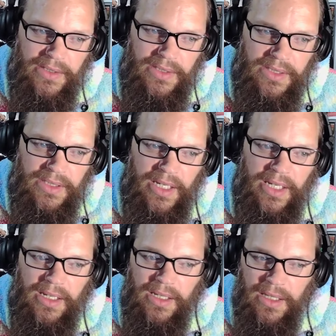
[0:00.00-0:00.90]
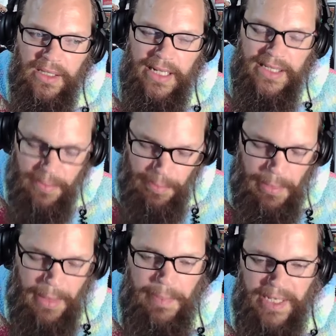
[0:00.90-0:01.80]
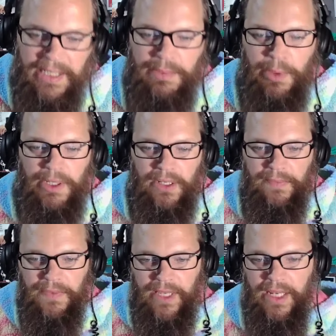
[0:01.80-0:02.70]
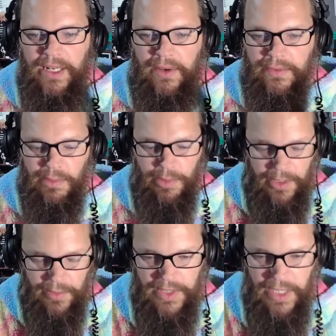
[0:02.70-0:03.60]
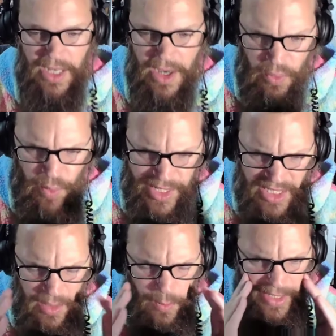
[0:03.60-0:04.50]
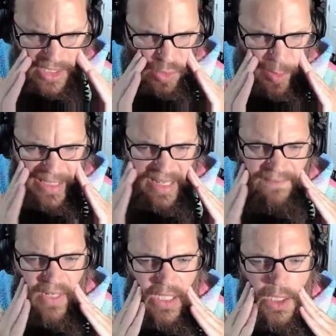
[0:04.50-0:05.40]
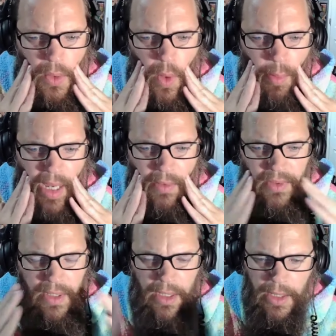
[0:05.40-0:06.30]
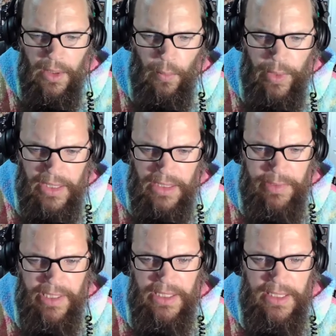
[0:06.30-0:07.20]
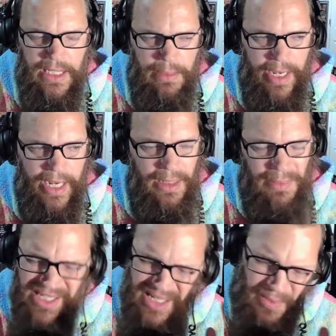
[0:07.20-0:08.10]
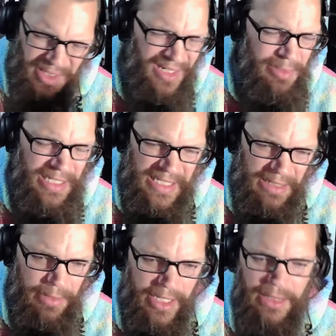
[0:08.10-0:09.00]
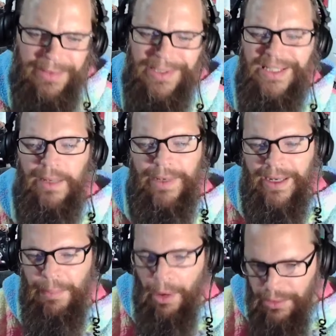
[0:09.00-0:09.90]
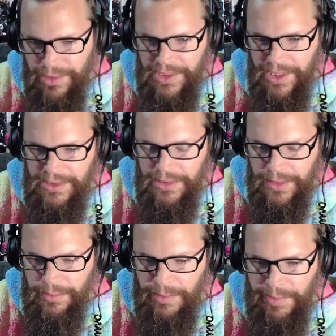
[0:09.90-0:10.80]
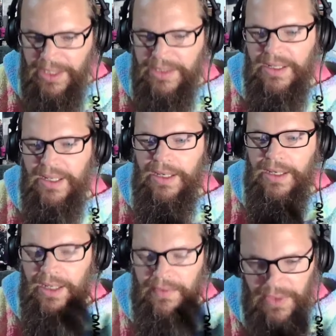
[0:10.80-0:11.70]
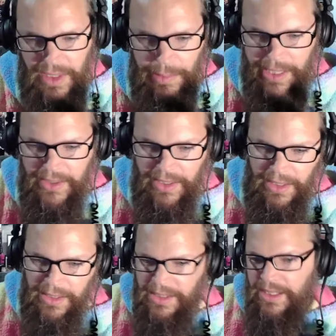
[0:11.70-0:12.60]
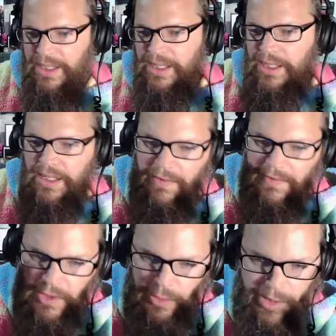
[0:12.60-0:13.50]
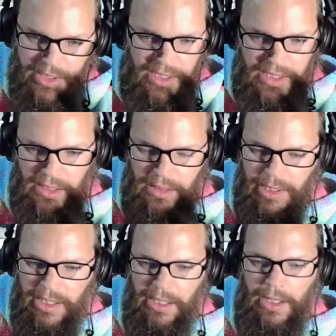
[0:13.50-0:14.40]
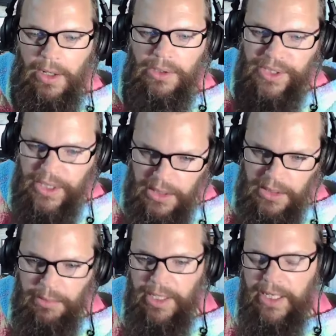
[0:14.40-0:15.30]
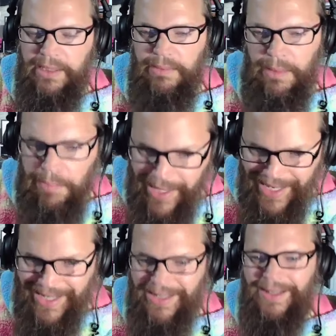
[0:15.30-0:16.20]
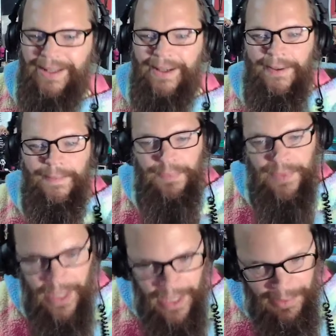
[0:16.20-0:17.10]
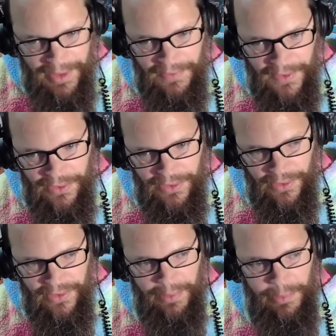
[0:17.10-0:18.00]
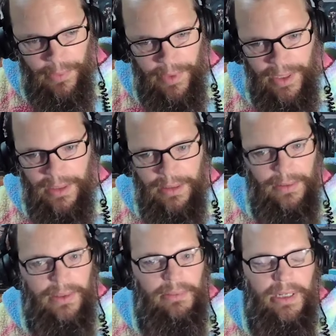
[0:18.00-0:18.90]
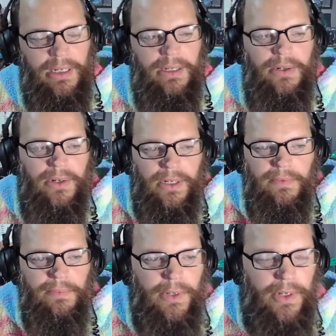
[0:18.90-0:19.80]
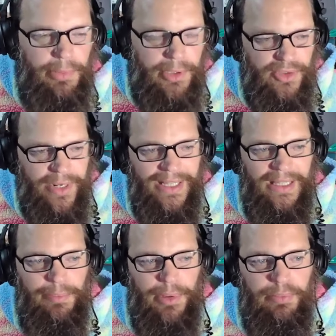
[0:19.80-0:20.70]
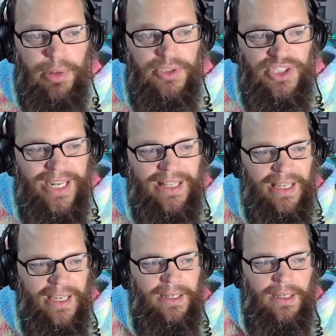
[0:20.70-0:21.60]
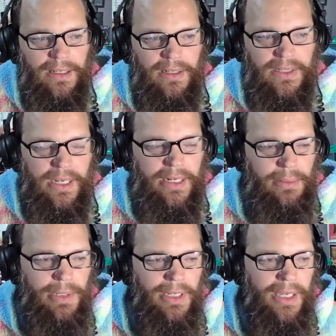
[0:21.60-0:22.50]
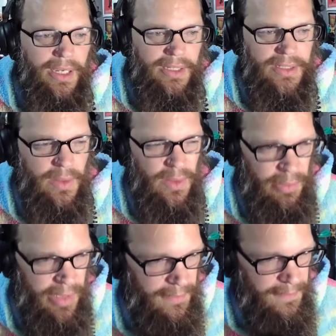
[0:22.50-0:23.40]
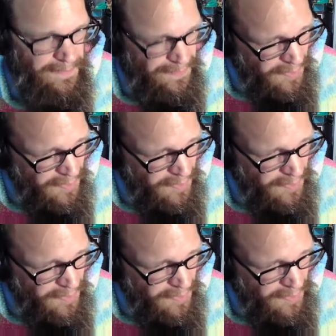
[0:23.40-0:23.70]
She said that that's the my biggest point here. And I know everybody was like, "Oh, Ricky, why did you make that video about we need to be team Hannah?" I'm not saying we need to be team Hannah. I'm just saying we got to apologize a little bit because if you think about it at the end of the day, if you're persistently being called ugly behind my back, I'm going to feel a certain type of way. You know what I mean? And you're going to you're going to project project that and it's not going to be nice. You know what I mean?